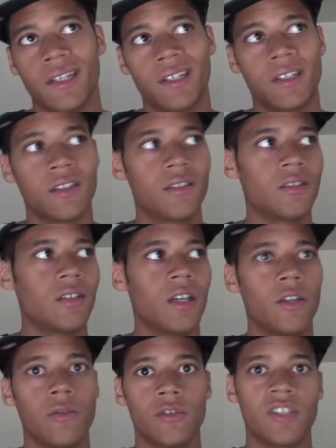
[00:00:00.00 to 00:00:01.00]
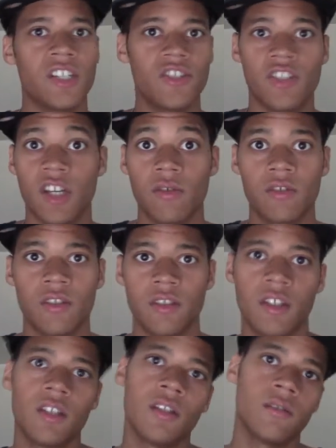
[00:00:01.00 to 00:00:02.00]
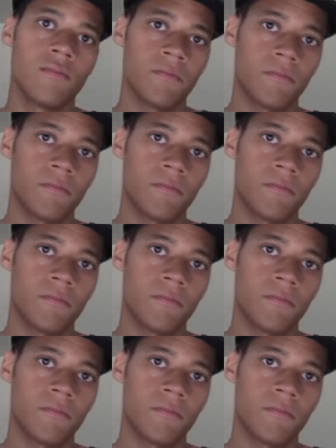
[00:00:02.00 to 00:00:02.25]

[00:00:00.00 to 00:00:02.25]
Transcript: Let's say you're a Sagittarius ascendant.